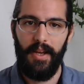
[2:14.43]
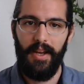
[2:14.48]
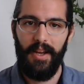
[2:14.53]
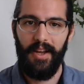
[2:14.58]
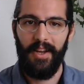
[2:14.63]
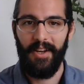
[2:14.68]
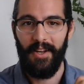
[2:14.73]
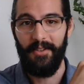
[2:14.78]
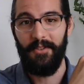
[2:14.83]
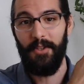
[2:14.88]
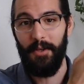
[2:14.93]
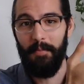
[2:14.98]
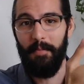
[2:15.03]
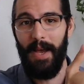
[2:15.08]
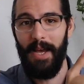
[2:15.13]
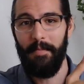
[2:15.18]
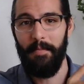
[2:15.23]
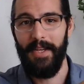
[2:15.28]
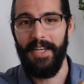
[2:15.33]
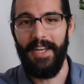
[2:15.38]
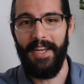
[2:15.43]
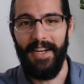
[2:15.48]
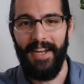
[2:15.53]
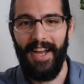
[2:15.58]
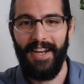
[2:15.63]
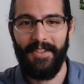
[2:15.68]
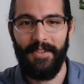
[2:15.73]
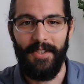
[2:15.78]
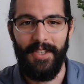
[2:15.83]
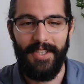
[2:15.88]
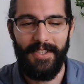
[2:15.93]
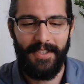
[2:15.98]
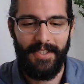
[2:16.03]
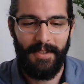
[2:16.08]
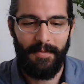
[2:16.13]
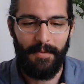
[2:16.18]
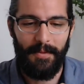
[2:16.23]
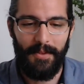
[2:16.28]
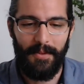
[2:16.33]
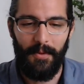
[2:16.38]
consume bad media. Actually, it
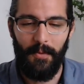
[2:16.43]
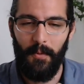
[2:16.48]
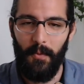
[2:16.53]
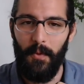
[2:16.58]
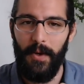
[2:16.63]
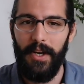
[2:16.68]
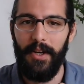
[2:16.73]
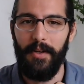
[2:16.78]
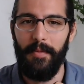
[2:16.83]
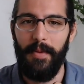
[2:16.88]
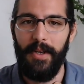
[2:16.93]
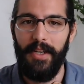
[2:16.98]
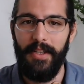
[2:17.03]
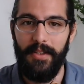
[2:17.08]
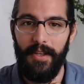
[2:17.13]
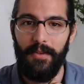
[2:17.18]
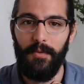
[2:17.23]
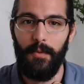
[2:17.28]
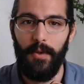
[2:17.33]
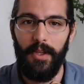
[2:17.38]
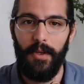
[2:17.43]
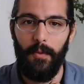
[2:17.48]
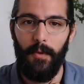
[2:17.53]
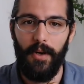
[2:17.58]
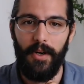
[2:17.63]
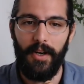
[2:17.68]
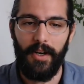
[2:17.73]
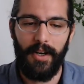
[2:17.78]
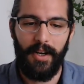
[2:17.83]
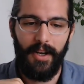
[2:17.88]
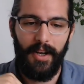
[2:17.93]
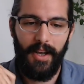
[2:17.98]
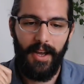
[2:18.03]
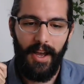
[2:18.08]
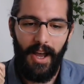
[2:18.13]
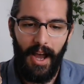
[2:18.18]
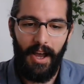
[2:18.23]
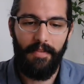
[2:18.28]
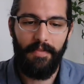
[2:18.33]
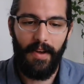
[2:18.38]
seems weird, but it does really work.
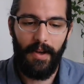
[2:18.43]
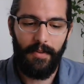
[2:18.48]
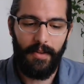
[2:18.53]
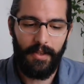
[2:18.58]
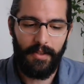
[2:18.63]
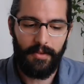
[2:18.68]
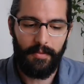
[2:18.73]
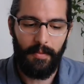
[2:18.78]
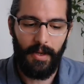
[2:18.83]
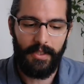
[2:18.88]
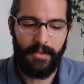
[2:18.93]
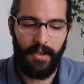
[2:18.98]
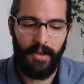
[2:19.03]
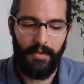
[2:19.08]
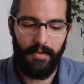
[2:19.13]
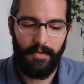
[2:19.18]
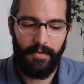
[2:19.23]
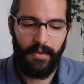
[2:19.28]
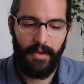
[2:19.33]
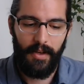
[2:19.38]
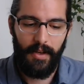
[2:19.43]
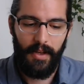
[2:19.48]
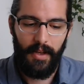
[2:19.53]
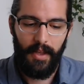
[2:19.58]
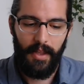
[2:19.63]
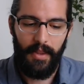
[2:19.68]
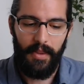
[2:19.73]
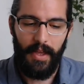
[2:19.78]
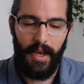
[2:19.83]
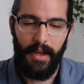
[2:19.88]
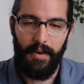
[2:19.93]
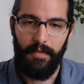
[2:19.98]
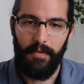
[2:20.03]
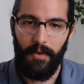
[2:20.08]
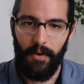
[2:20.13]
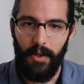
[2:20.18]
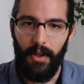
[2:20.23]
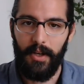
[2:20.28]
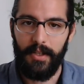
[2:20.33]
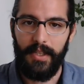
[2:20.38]
I found this myself, that for
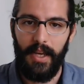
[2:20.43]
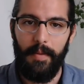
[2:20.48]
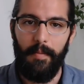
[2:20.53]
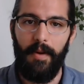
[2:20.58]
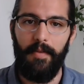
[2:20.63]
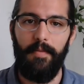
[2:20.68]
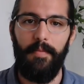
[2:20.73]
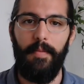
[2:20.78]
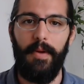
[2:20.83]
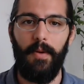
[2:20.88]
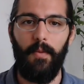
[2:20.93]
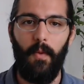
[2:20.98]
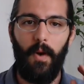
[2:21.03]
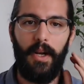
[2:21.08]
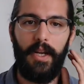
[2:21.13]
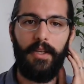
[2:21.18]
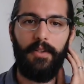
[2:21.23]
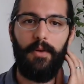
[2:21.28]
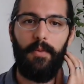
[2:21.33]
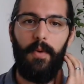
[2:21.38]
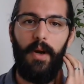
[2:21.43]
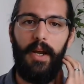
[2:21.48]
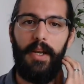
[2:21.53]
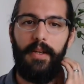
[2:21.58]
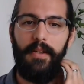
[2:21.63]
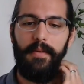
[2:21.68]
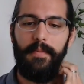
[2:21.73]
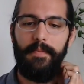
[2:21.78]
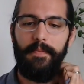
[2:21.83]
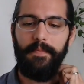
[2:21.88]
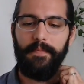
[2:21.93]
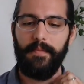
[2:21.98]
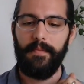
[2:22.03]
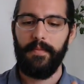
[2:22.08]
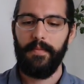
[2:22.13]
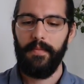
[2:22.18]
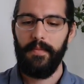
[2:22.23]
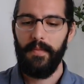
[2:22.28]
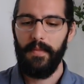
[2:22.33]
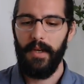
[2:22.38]
a long time I've been wanting to write,
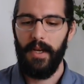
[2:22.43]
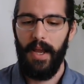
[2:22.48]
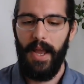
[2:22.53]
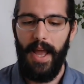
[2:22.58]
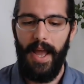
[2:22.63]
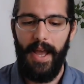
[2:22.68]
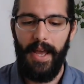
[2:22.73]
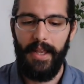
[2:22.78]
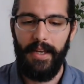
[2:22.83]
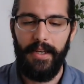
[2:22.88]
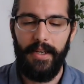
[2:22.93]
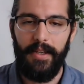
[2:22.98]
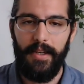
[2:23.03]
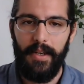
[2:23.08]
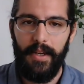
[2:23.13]
and